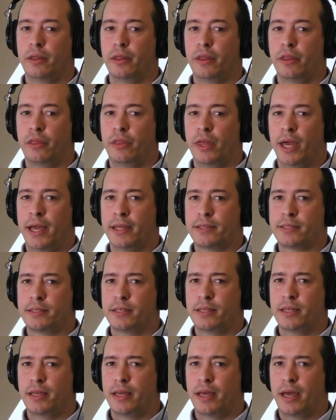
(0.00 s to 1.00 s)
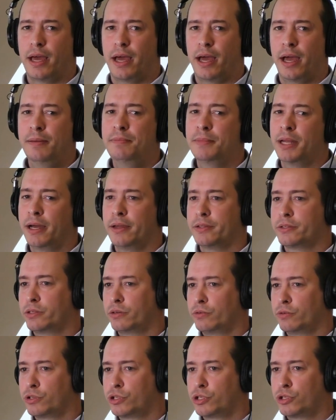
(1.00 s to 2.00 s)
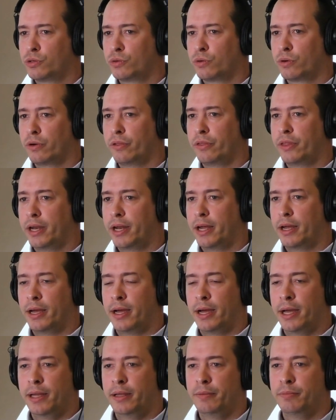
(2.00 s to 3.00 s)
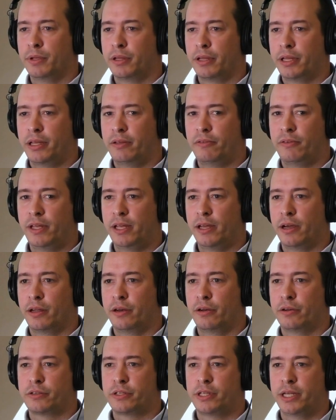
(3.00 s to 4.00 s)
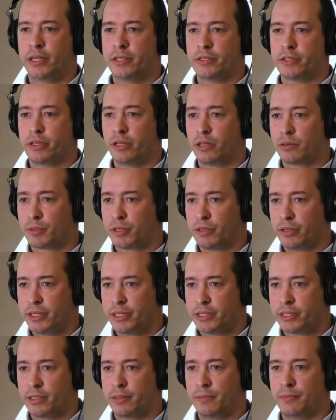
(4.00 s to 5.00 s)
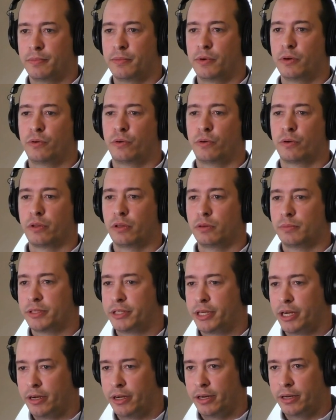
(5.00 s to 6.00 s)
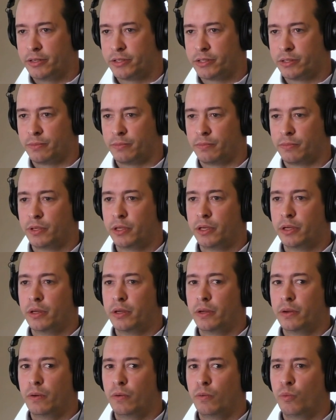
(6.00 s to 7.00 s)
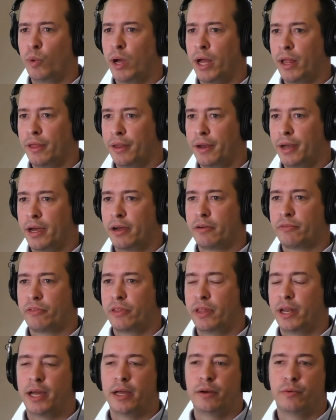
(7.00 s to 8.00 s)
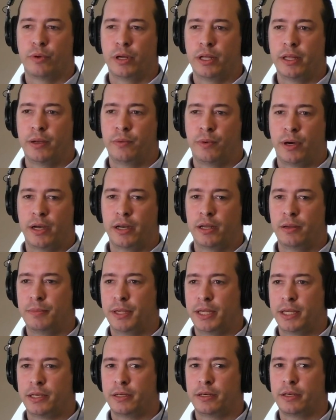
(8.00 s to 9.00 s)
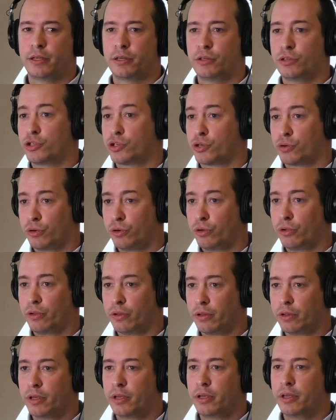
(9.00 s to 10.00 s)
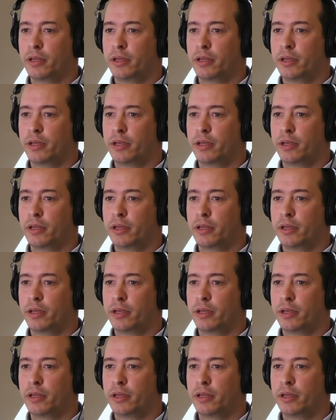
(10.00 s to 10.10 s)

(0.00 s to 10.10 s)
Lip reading: That I'm not so sure that I believe he understands liberalism or libertarianism well enough that I'd really want him in control